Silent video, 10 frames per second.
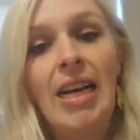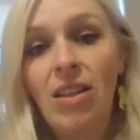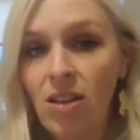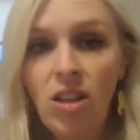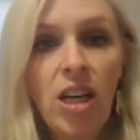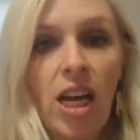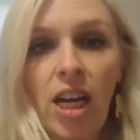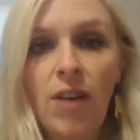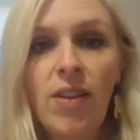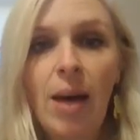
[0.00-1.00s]
is to turn
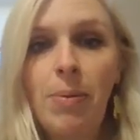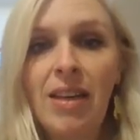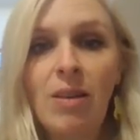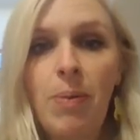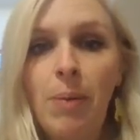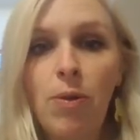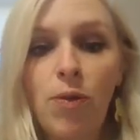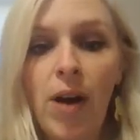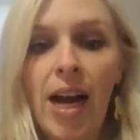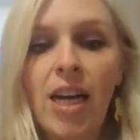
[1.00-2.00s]
over that piece of paper
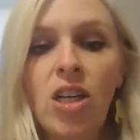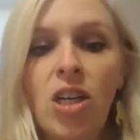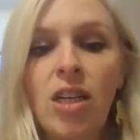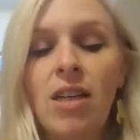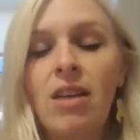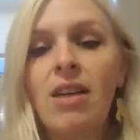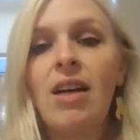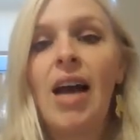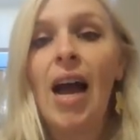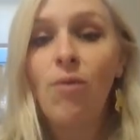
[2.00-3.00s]
fresh
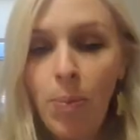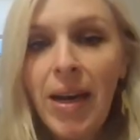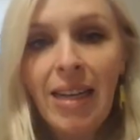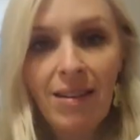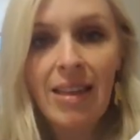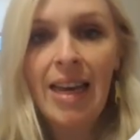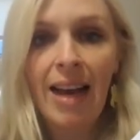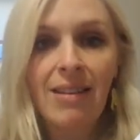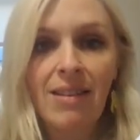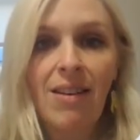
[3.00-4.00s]
and repeat the
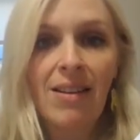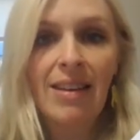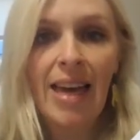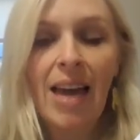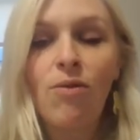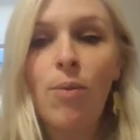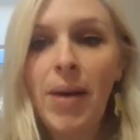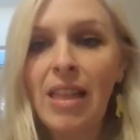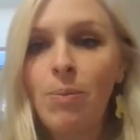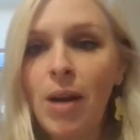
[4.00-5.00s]
exercise again.
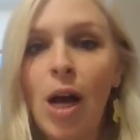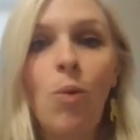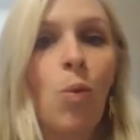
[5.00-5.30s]
Repeat the blurt.